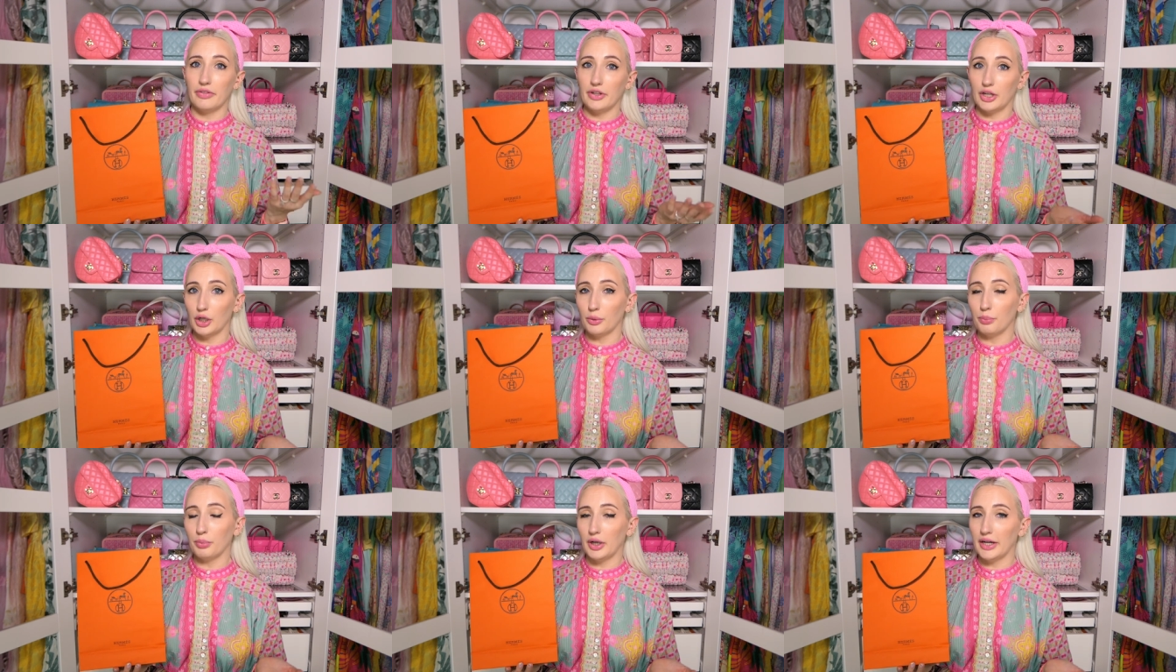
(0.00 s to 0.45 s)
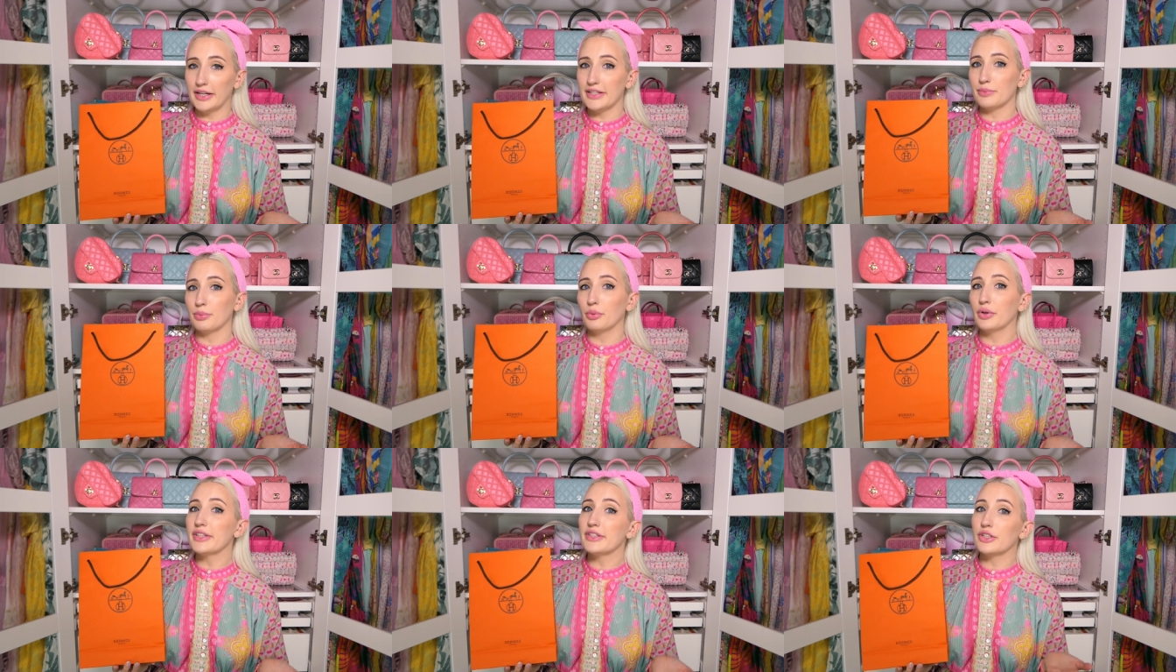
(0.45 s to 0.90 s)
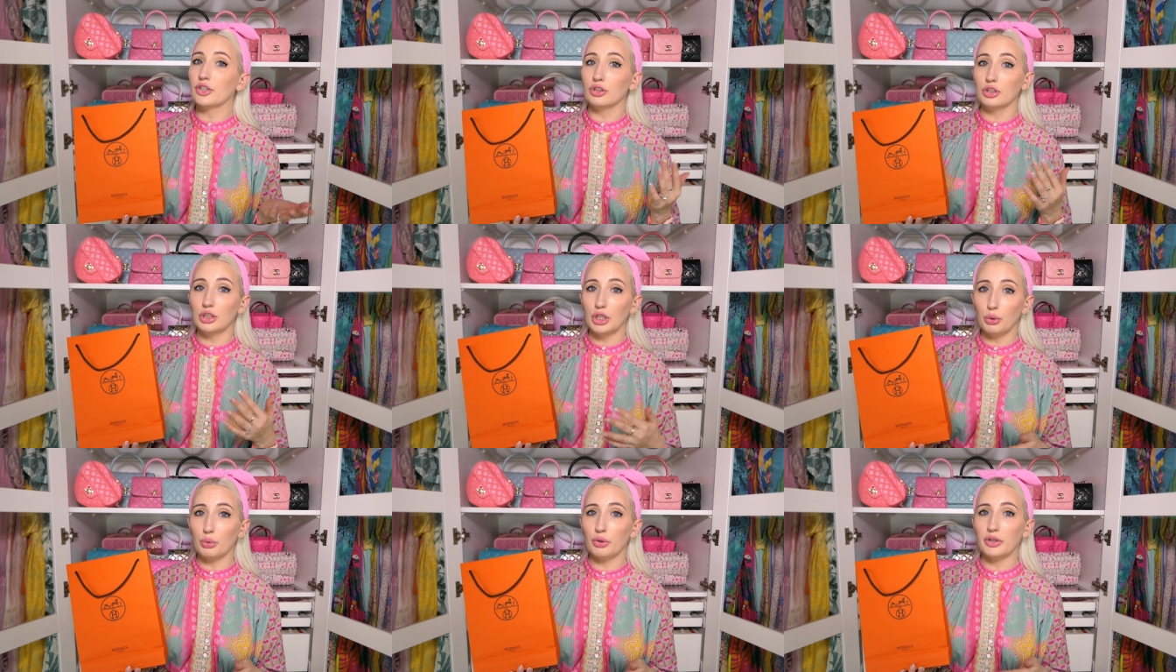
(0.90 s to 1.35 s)
their price points are
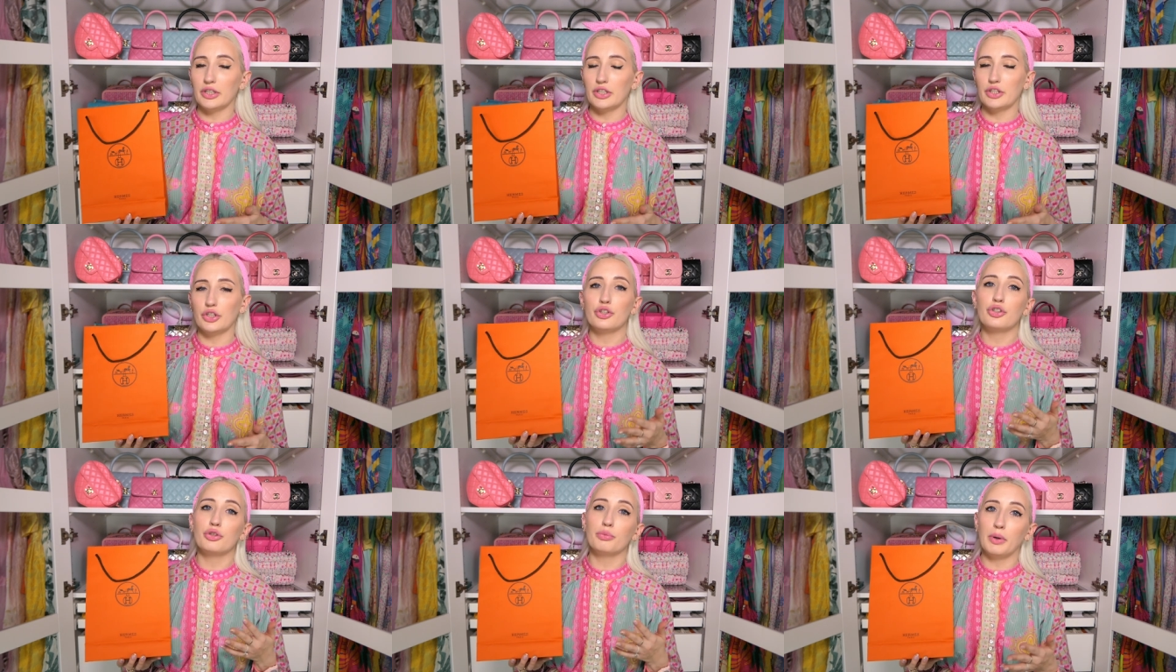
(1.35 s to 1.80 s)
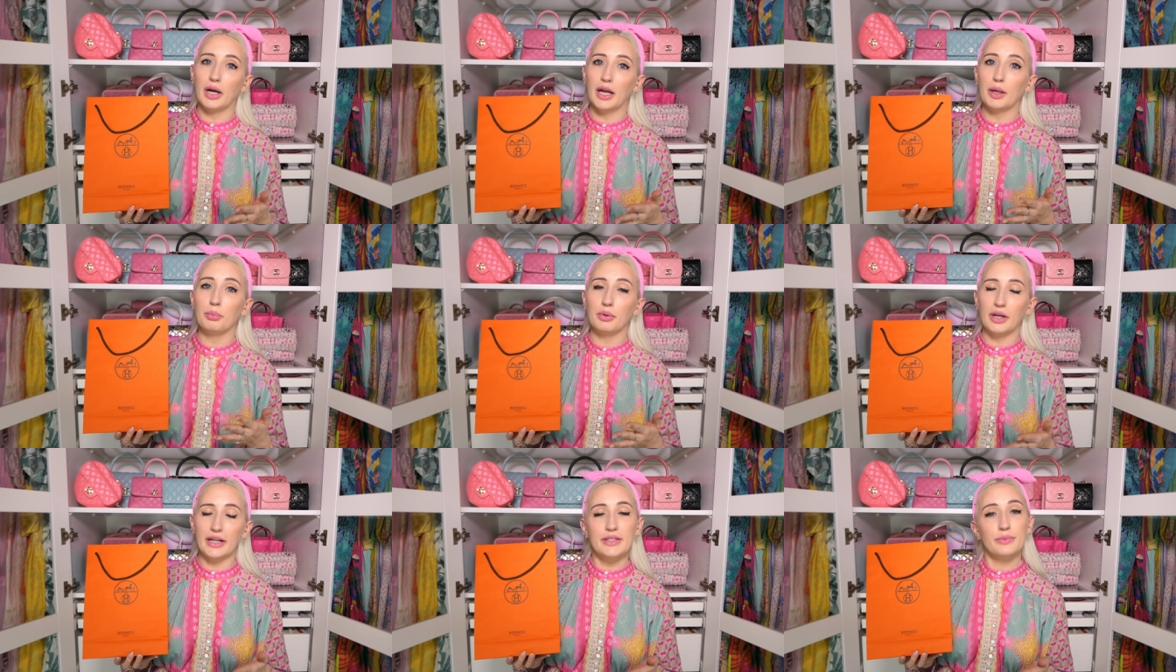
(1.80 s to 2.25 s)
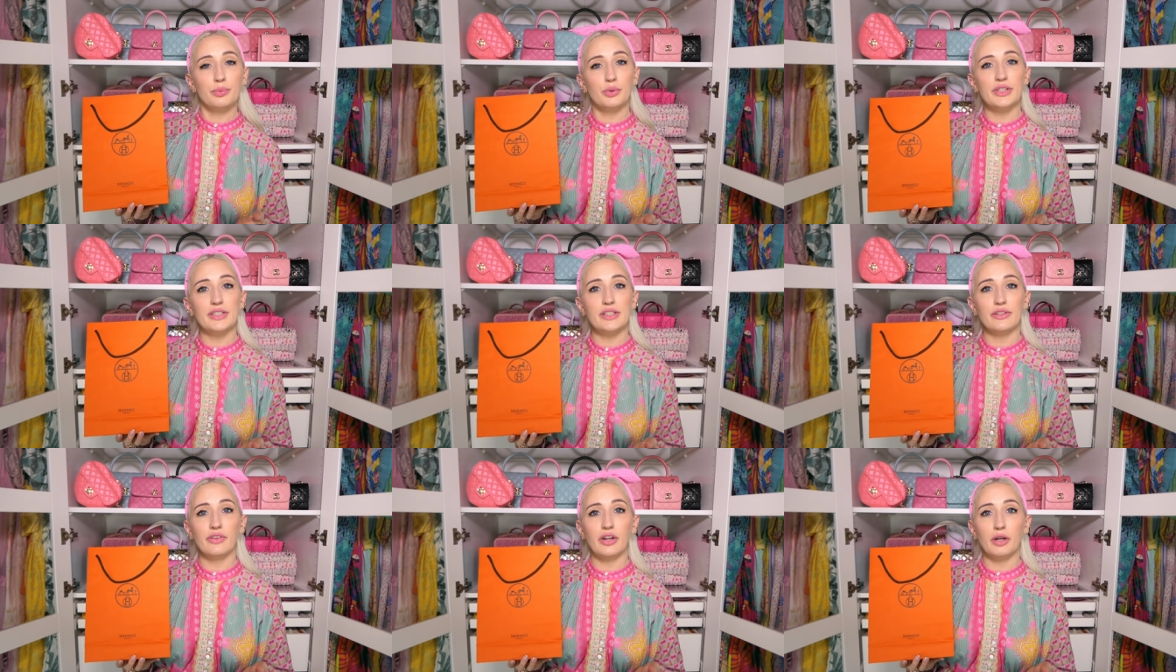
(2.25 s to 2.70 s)
lower than the Dubai price
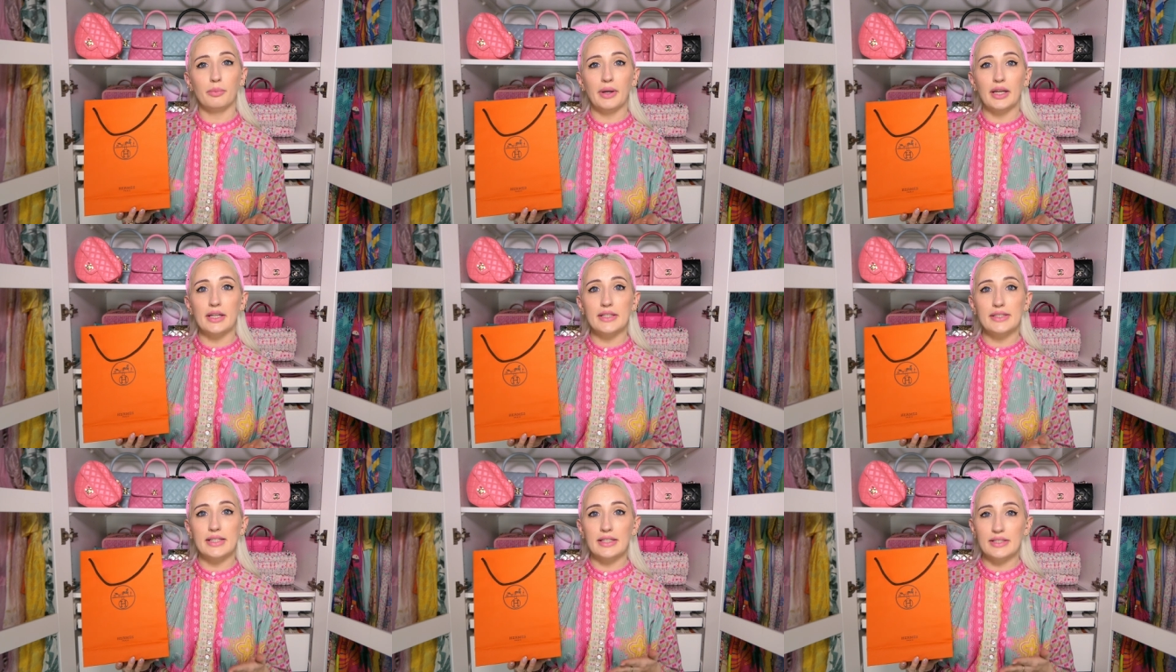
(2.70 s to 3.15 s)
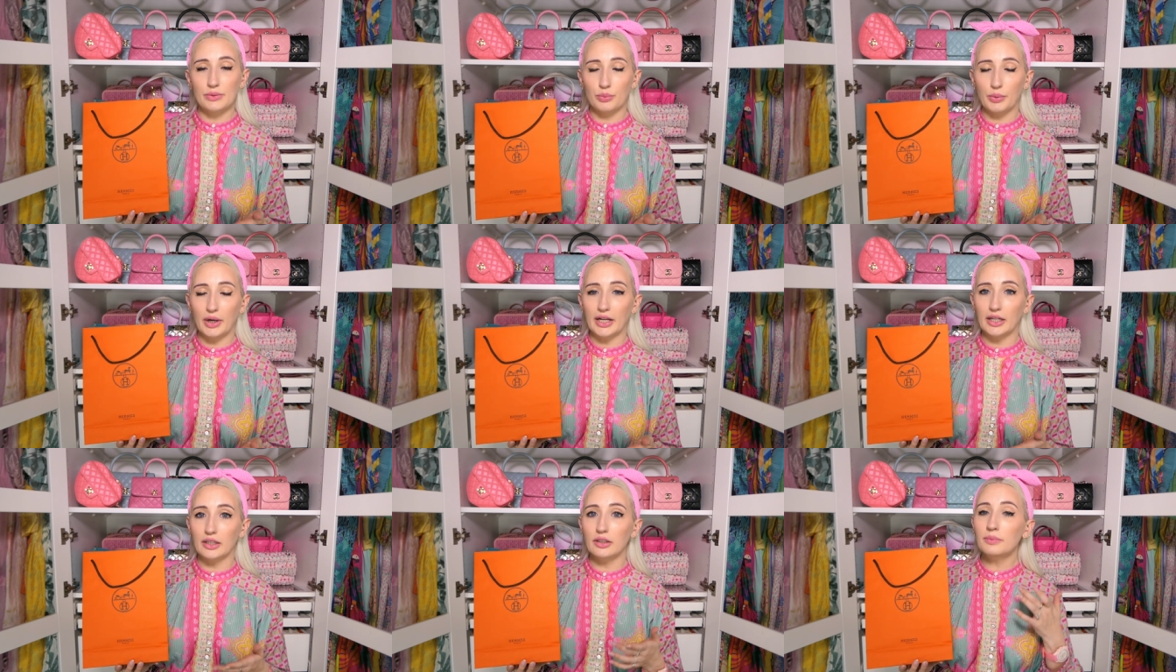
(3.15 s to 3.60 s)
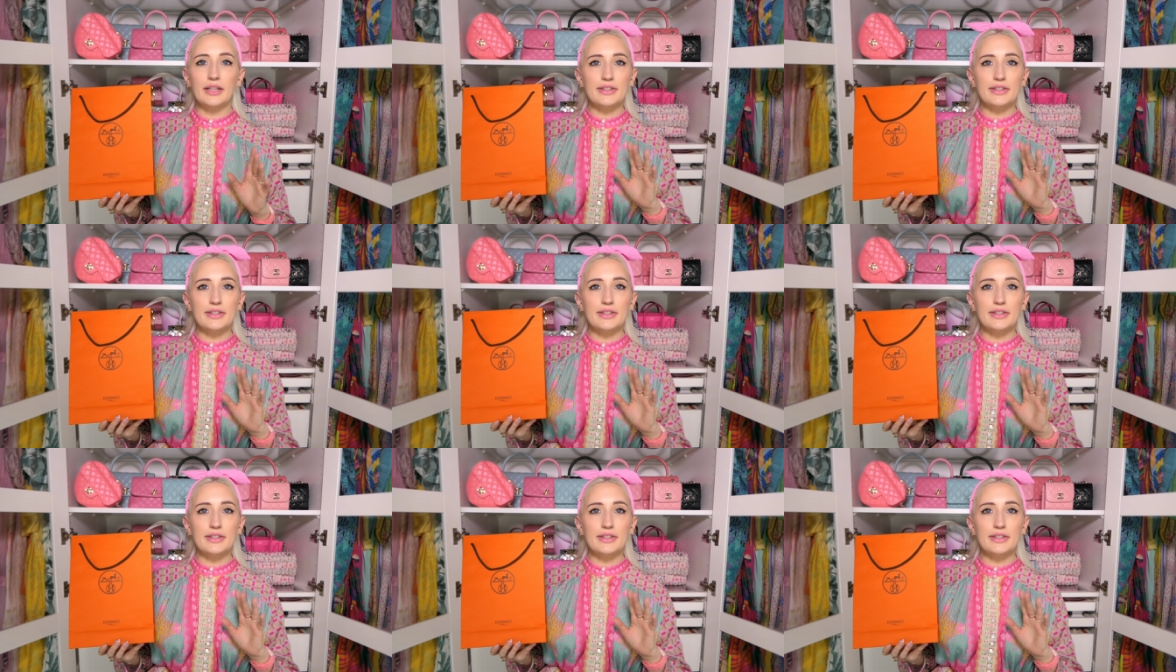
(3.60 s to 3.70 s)
points of Hermes as well.